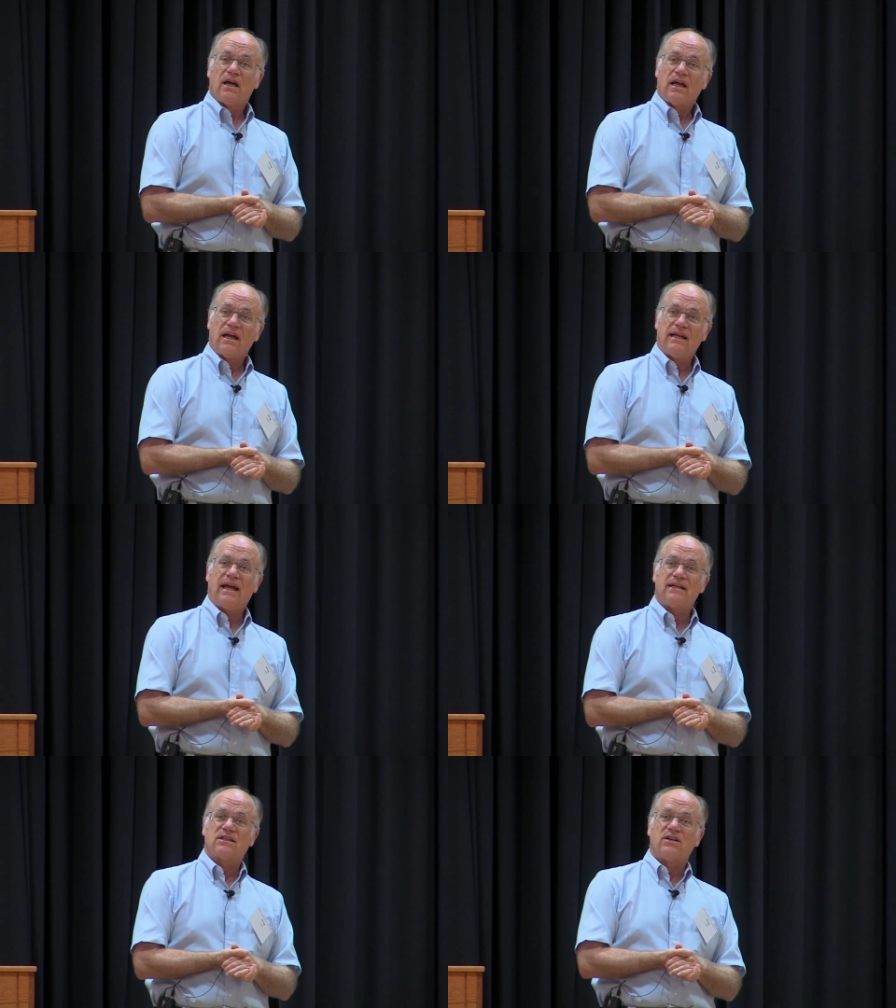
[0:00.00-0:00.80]
And that
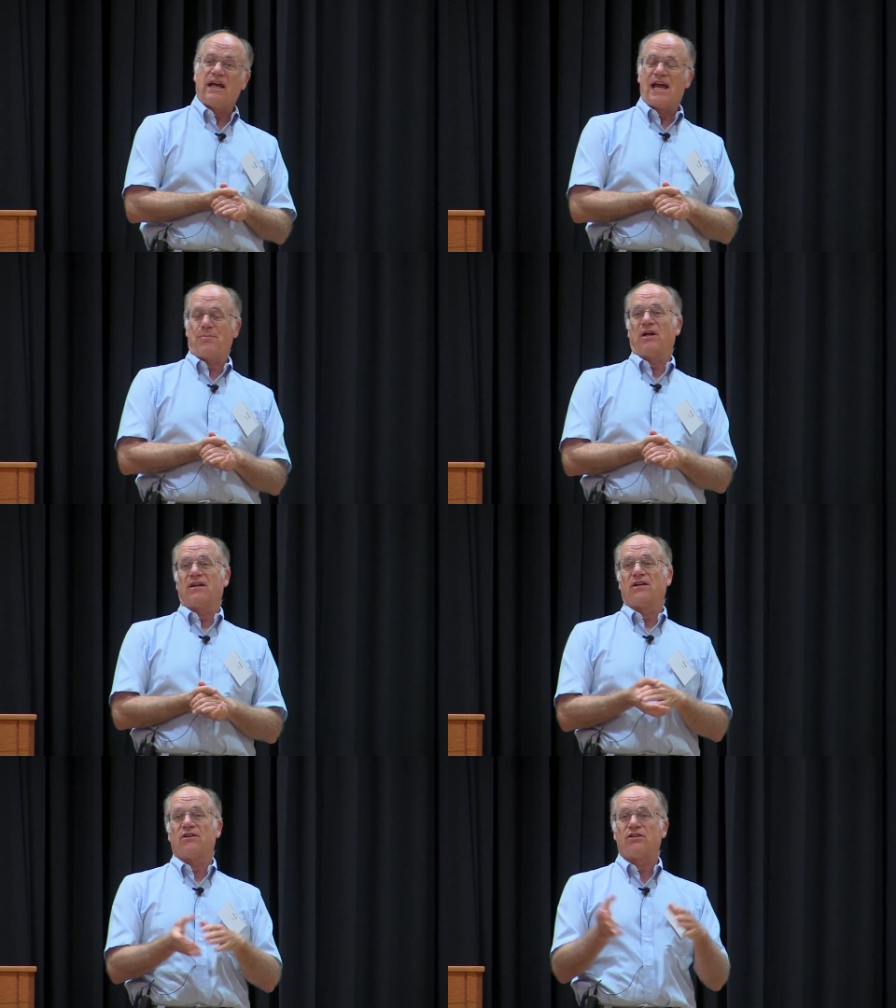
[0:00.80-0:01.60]
is going to happen
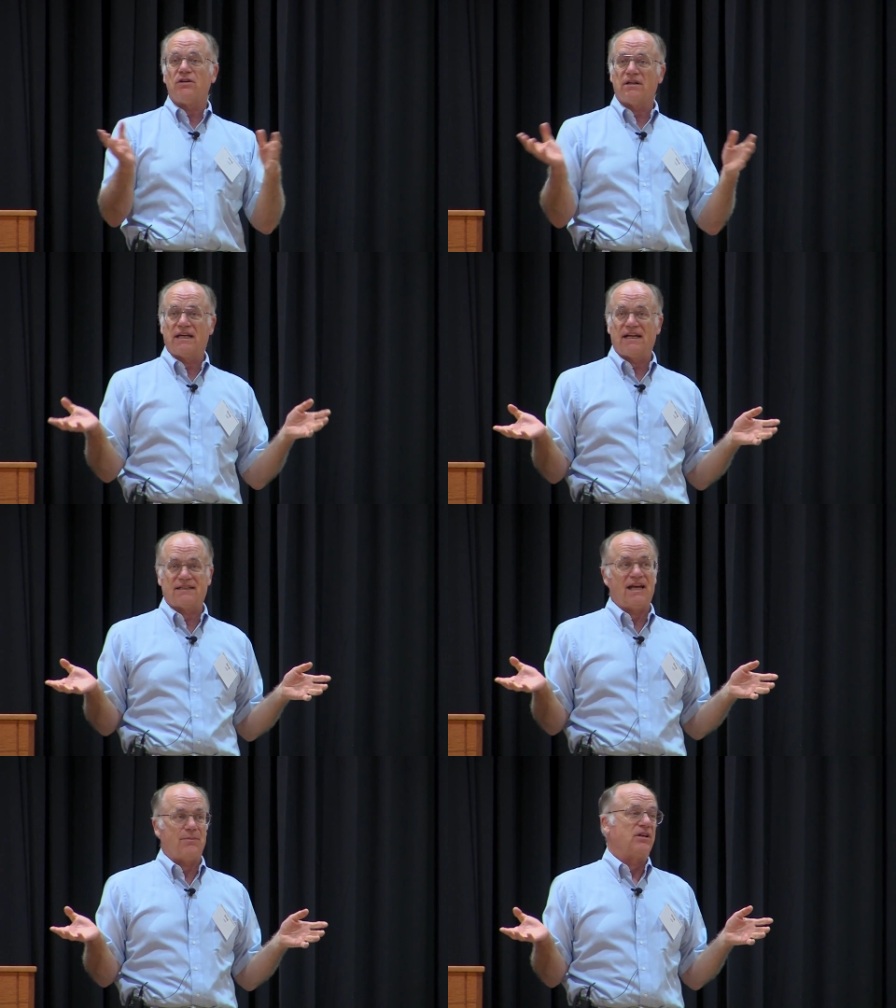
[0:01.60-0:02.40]
it has to
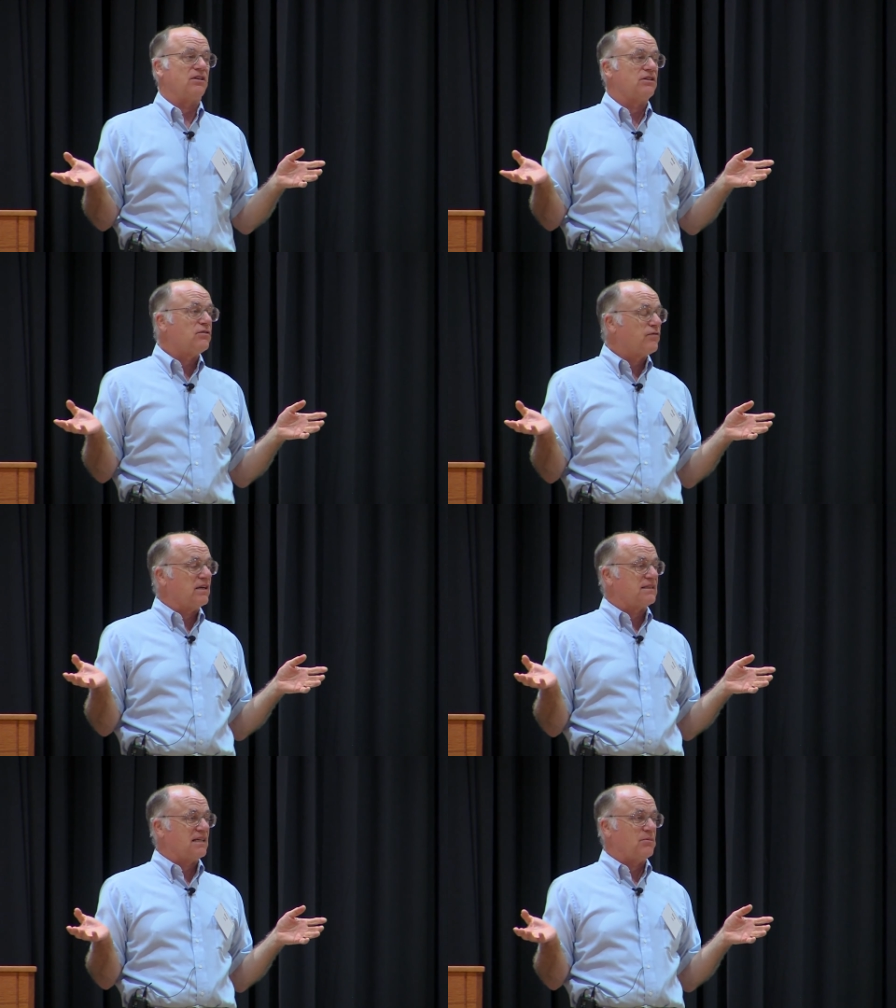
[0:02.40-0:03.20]
happen on two
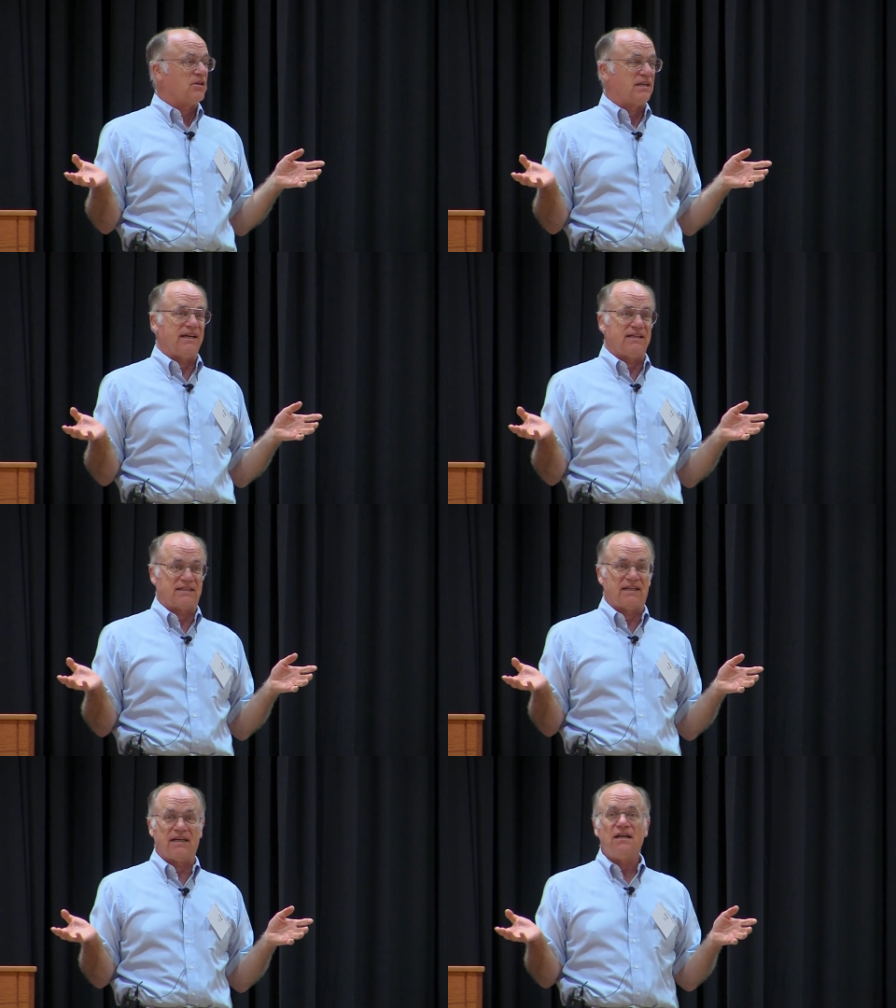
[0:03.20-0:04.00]
fronts
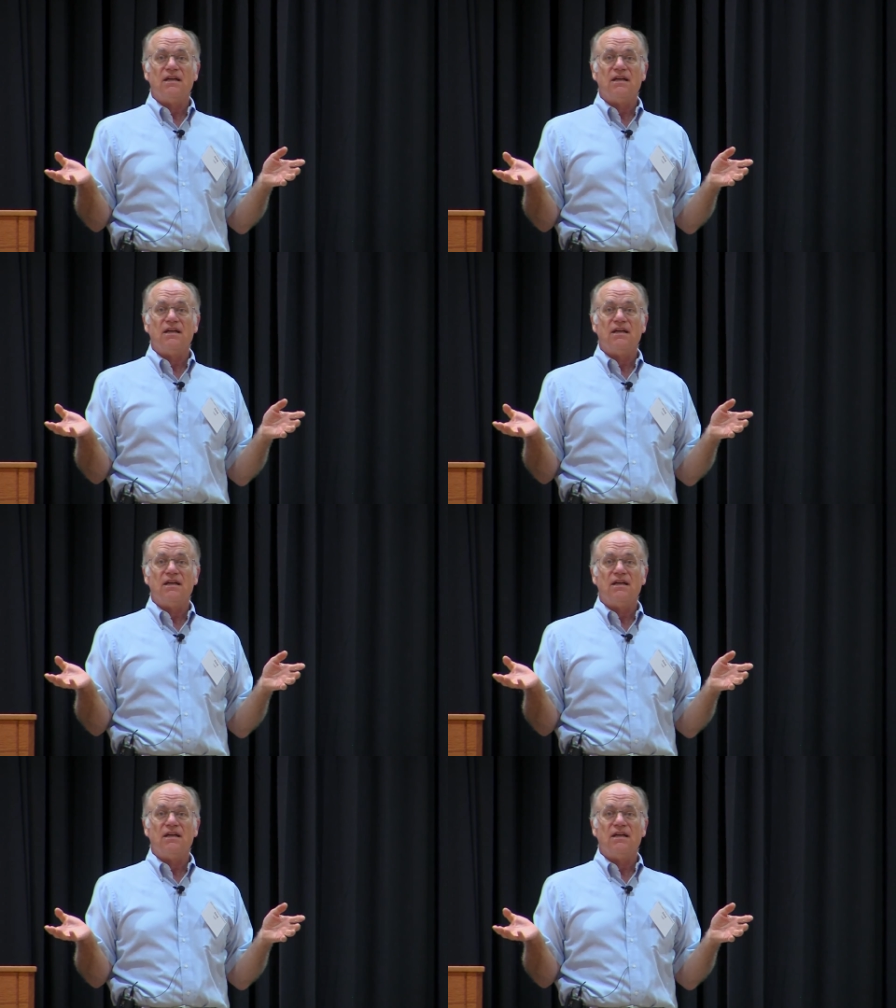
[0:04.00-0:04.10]
simultaneously.